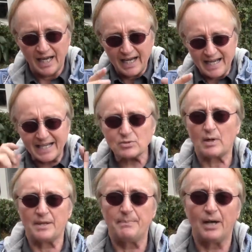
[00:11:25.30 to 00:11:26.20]
and that's
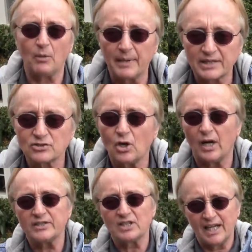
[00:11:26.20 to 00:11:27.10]
why the belt makes
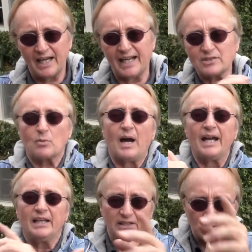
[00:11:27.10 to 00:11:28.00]
noise, and that's
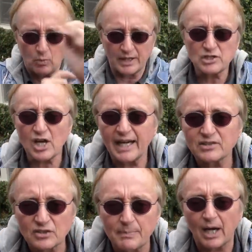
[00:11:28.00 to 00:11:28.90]
why you'd want to
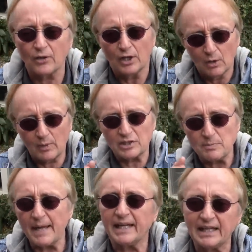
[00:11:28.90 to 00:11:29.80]
change the belt when it's
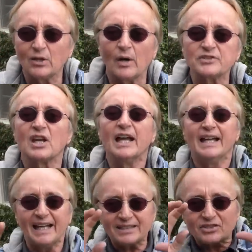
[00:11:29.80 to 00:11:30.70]
making noise.
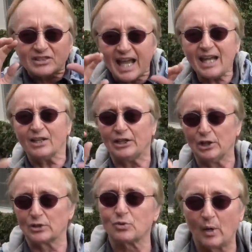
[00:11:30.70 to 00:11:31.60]
It's telling
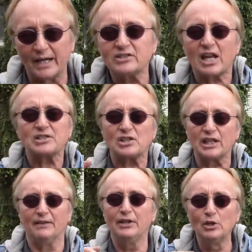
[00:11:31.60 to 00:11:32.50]
you it's worn. It's actually
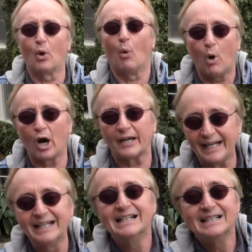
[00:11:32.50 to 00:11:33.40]
giving you a
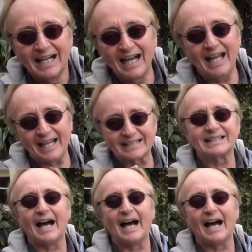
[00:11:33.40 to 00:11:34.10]
warning ahead of